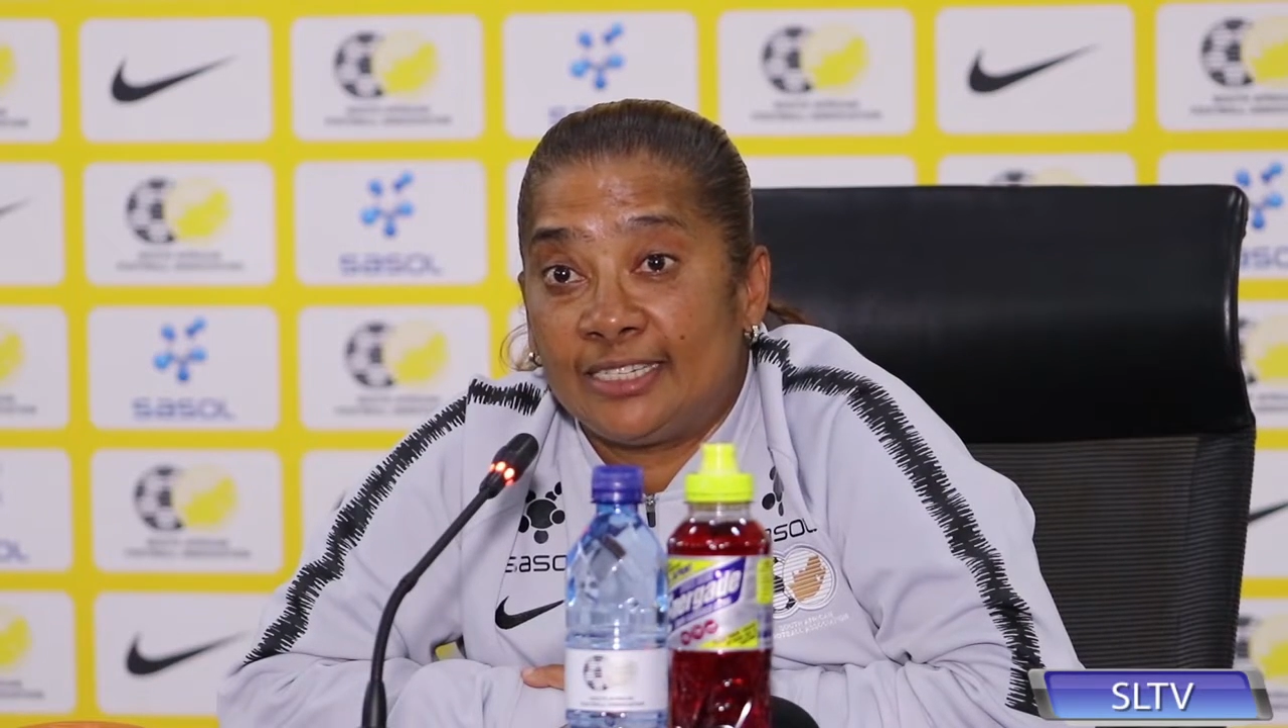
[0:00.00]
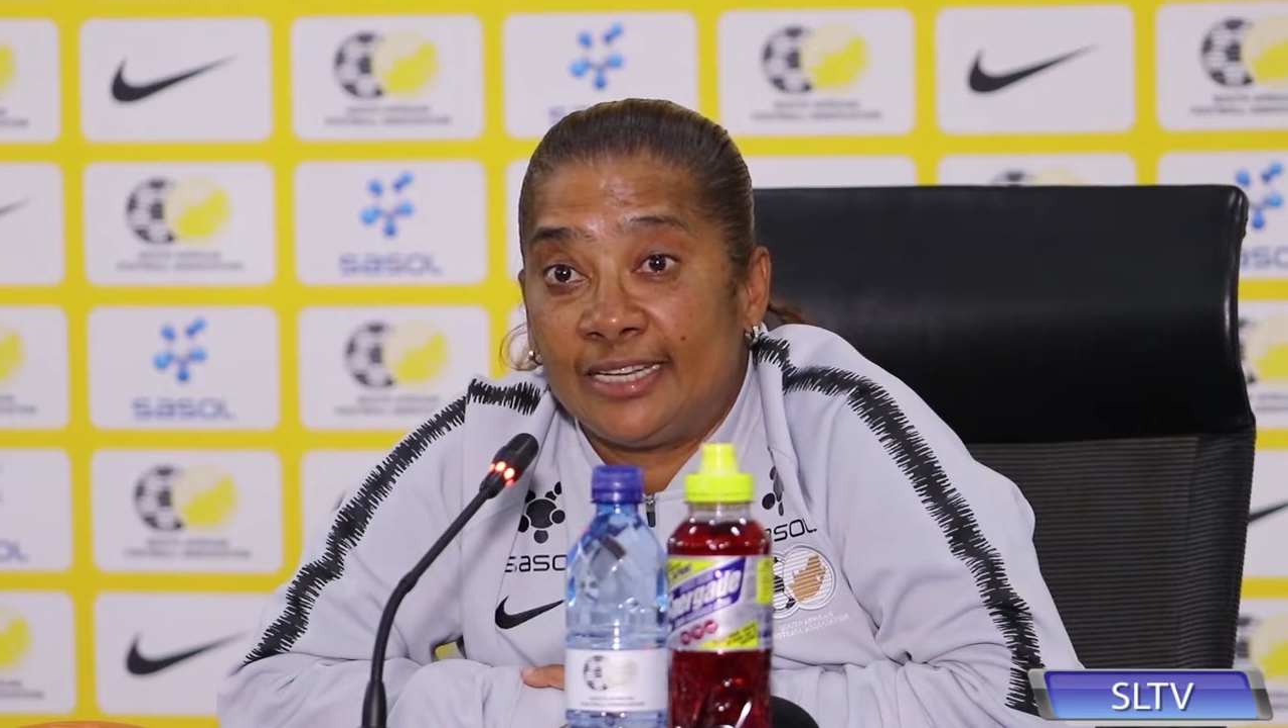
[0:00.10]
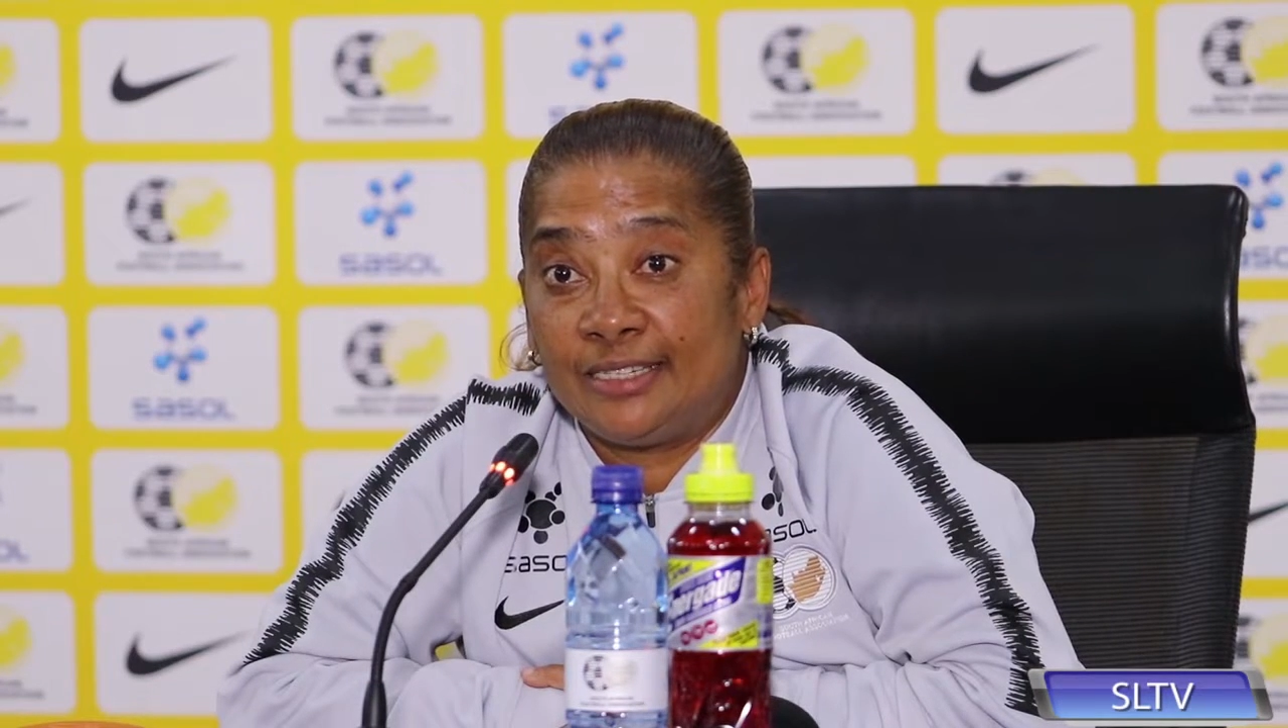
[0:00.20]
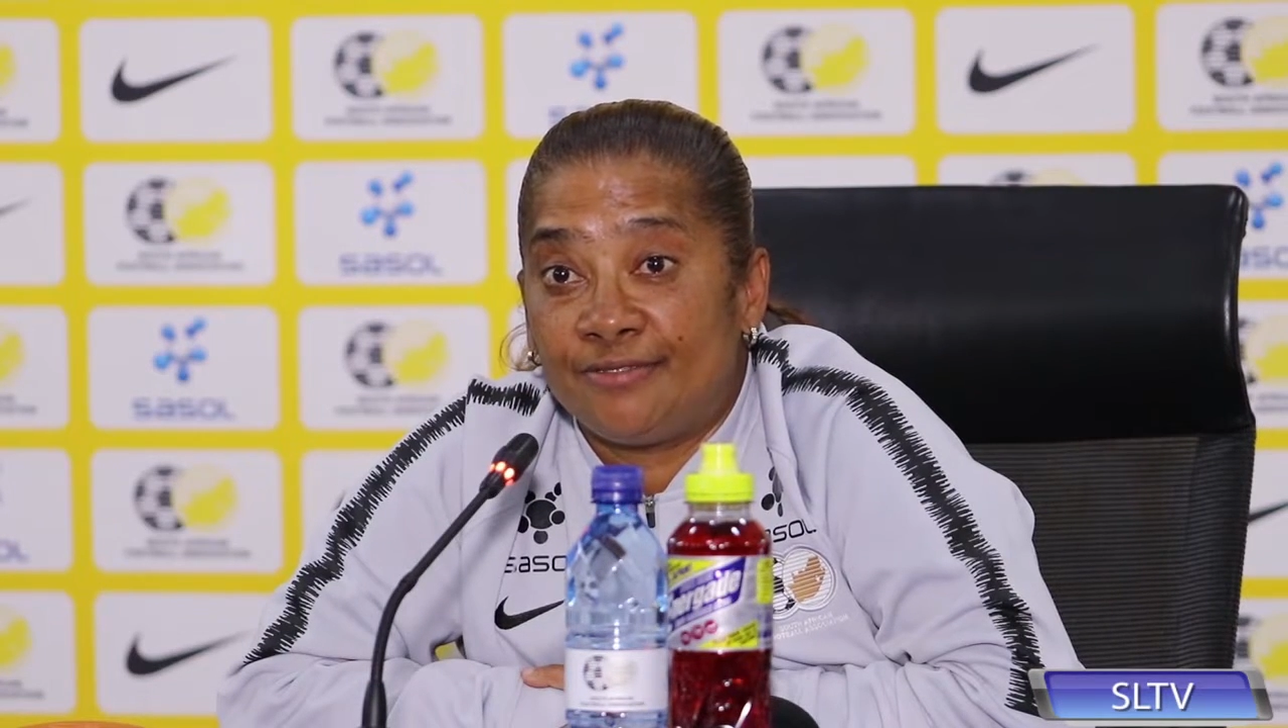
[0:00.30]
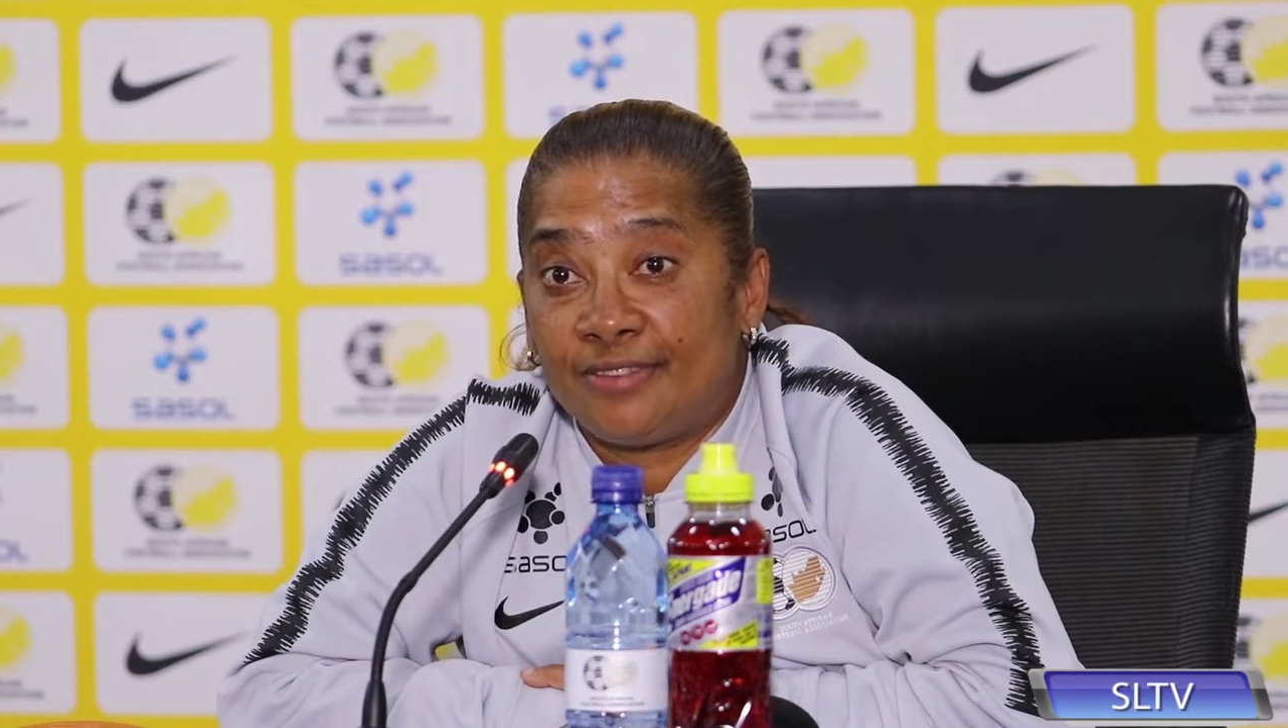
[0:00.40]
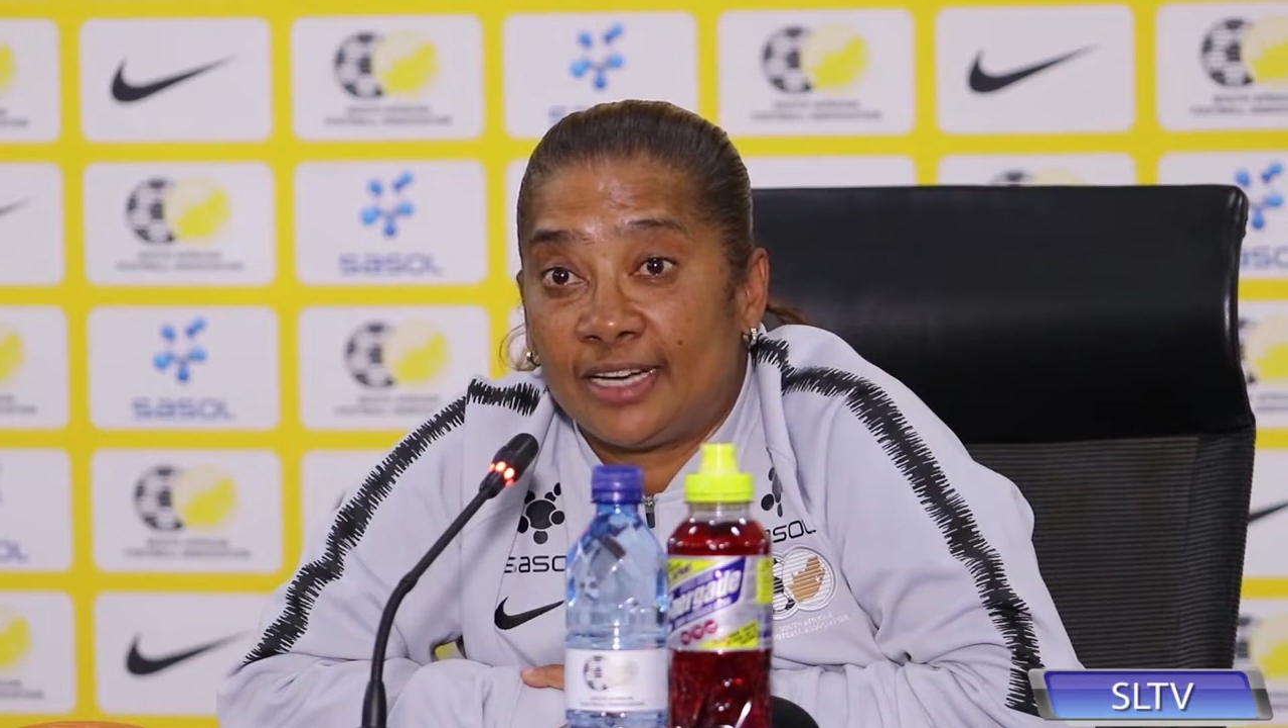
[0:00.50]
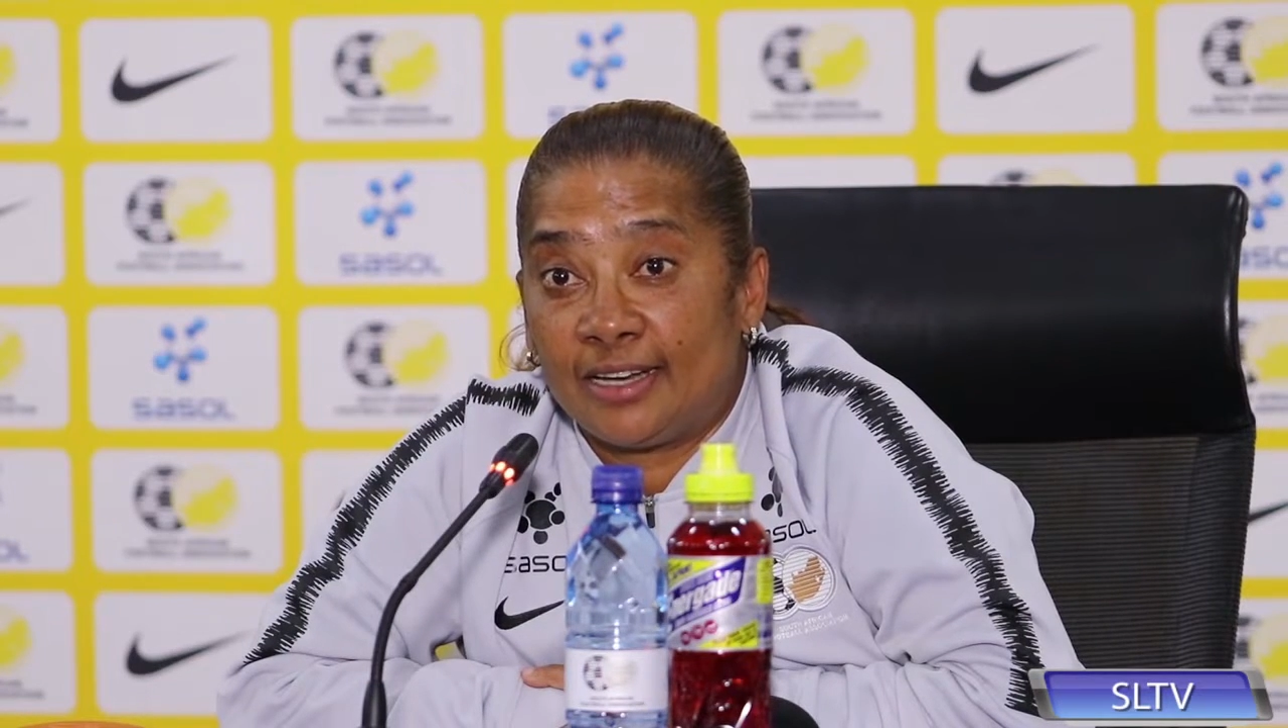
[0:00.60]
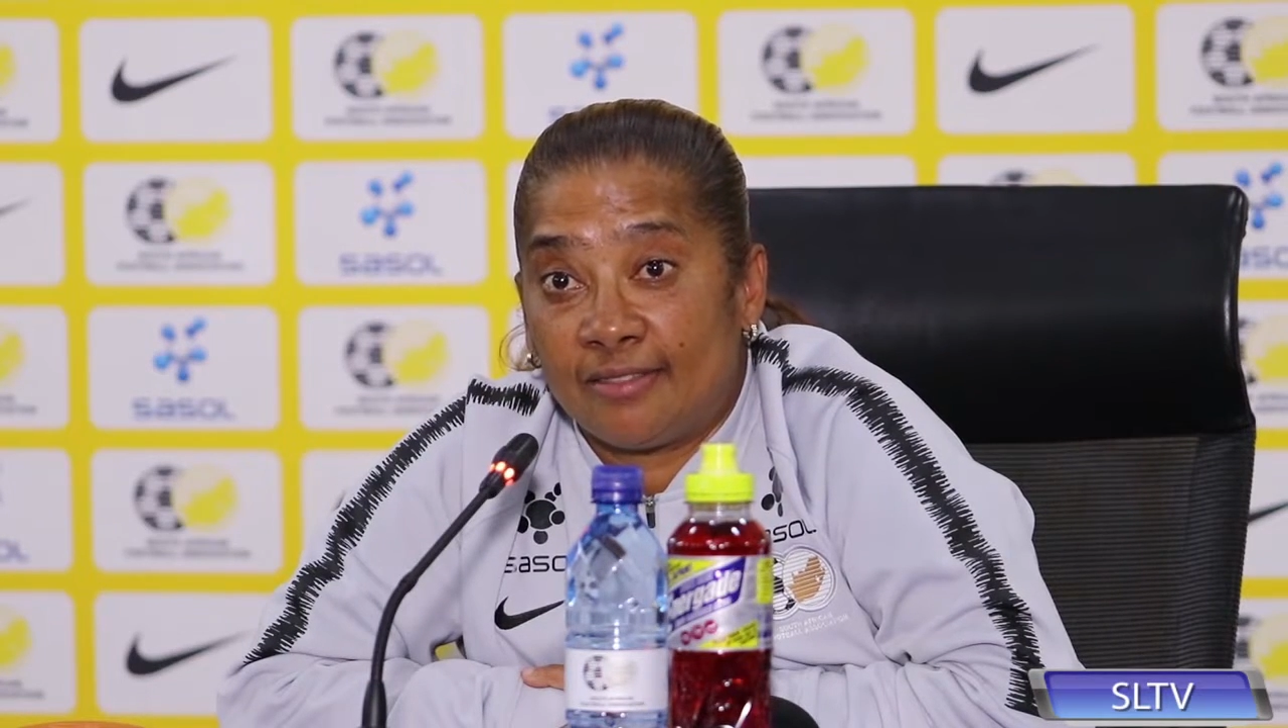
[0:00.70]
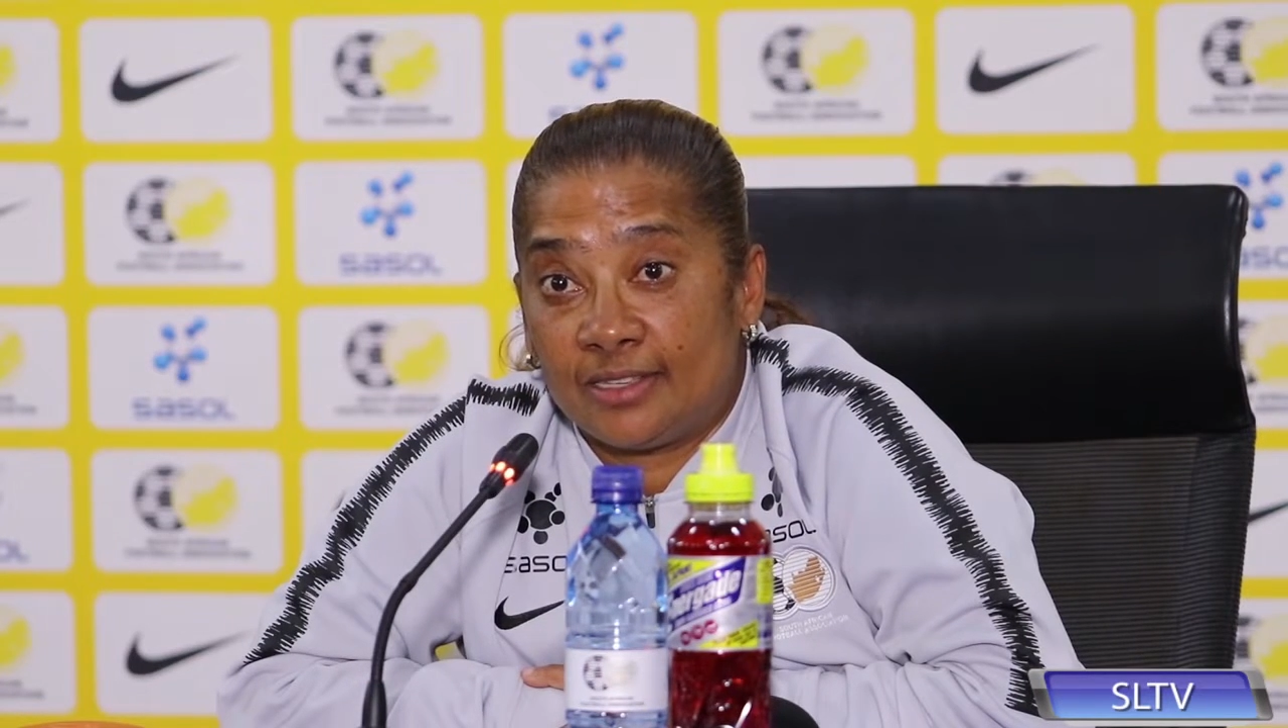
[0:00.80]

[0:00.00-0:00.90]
identified at